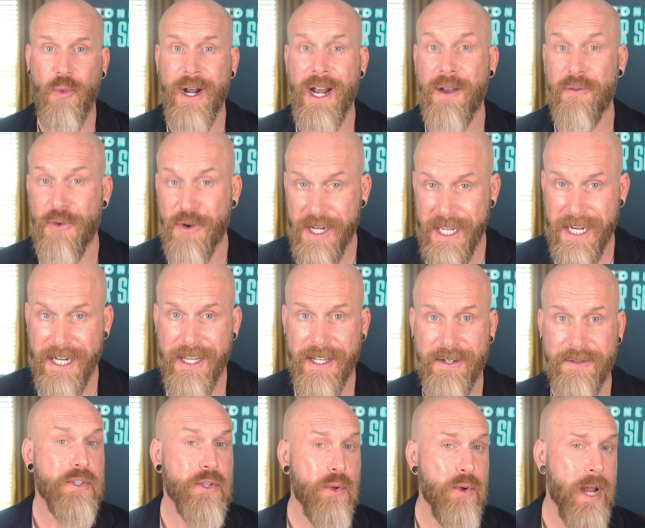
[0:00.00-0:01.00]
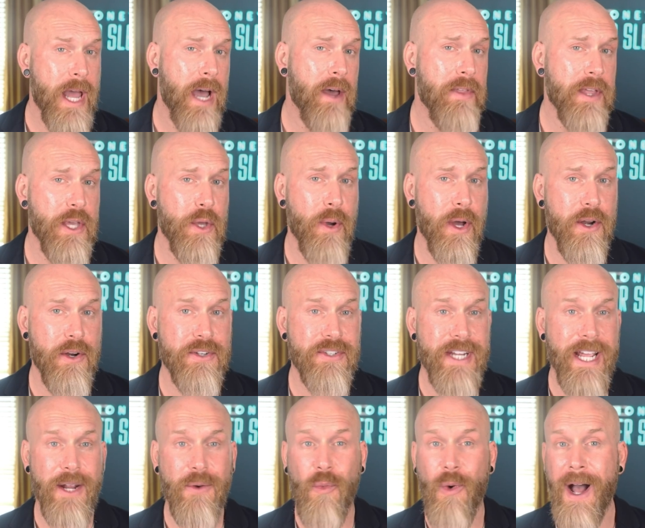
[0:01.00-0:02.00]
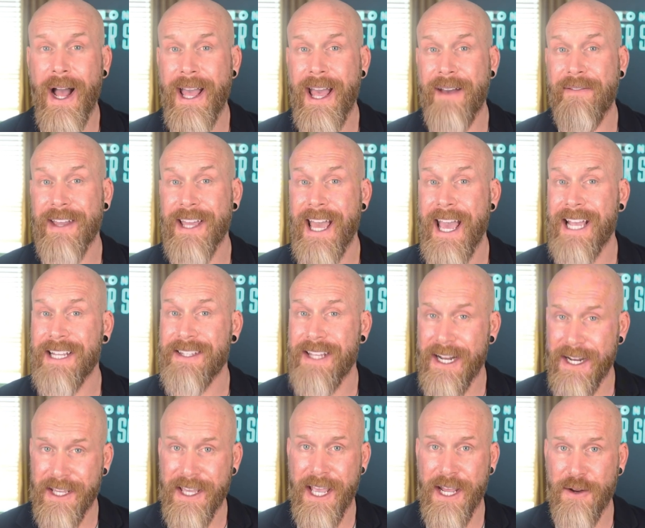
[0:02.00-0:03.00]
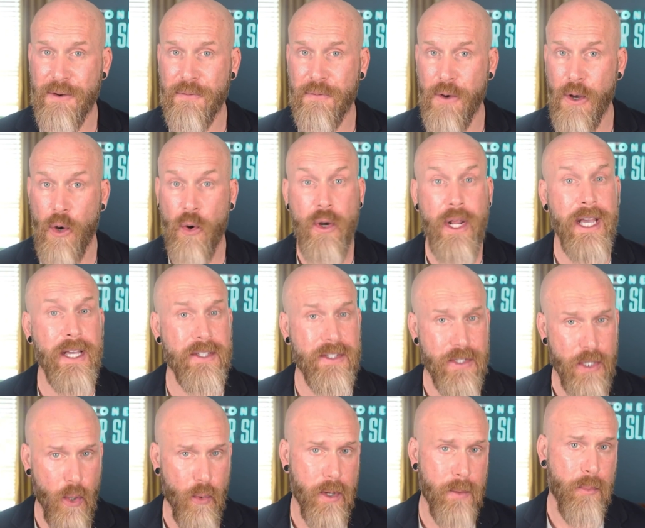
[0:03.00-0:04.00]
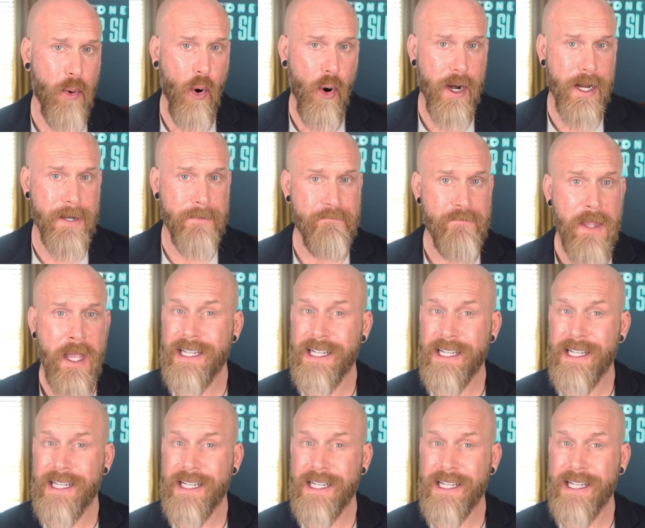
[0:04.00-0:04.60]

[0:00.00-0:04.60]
whenever needed. So now that you understand why having a dedicated phone is so important,